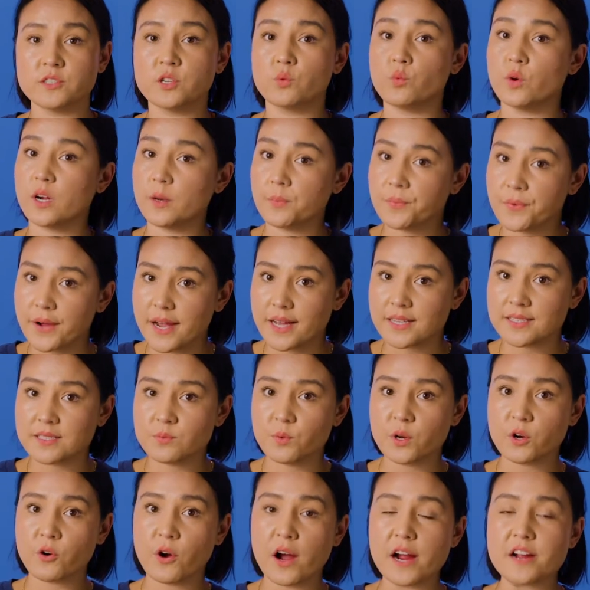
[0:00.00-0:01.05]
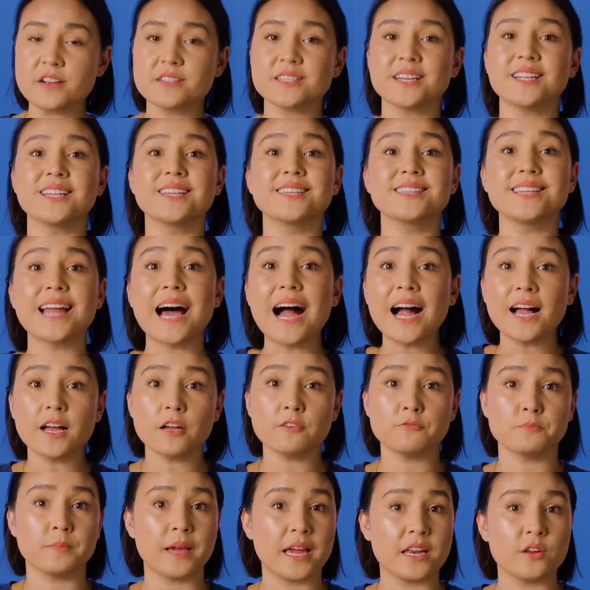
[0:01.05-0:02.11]
to WordPress requires a lot
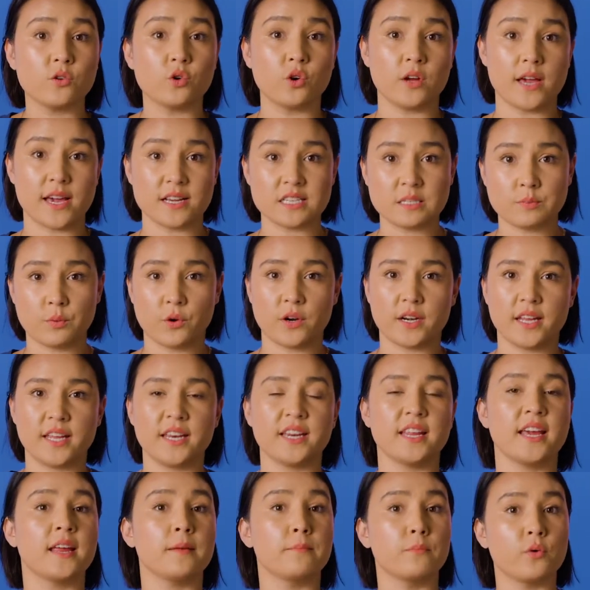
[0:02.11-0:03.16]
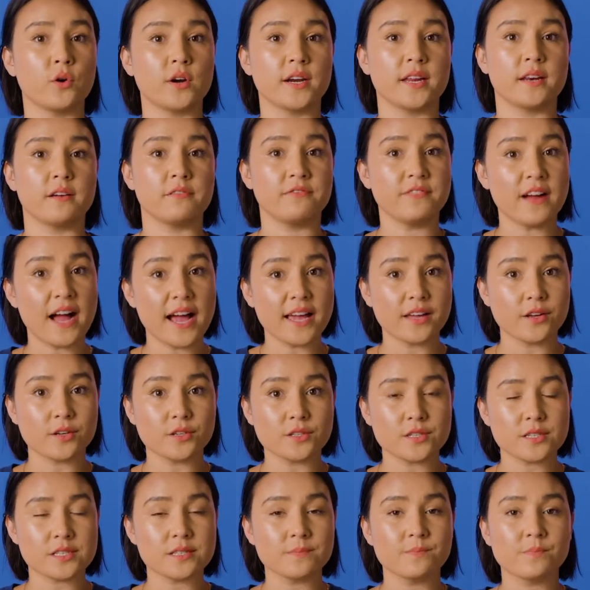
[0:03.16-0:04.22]
of manual exporting and importing of
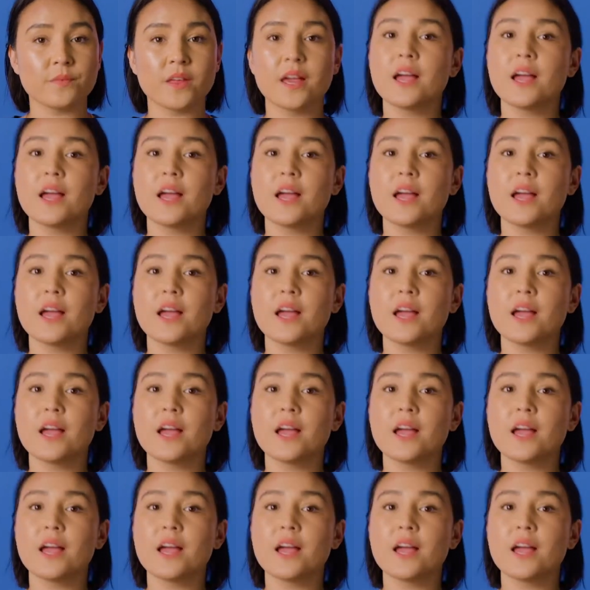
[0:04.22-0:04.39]
files.